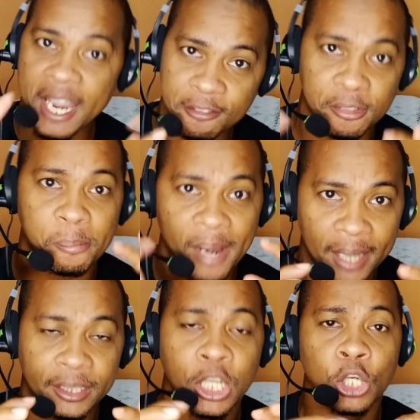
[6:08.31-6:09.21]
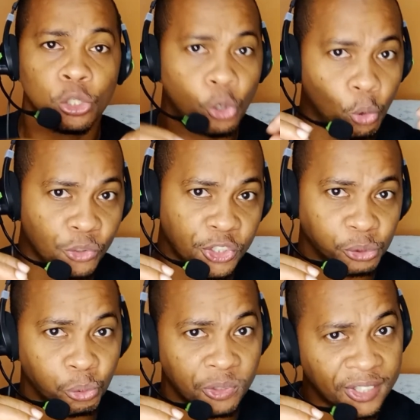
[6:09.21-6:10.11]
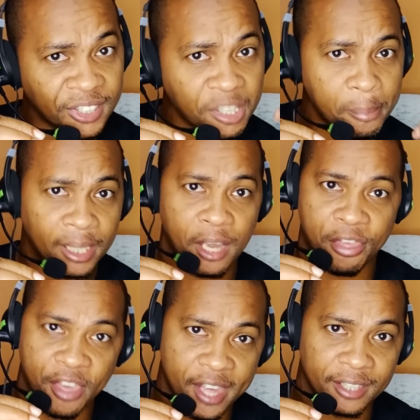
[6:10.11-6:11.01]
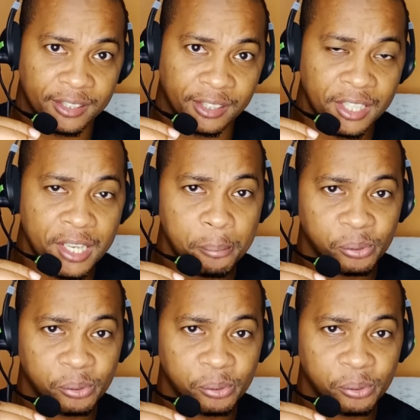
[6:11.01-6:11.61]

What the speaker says: Every man goes through similar things,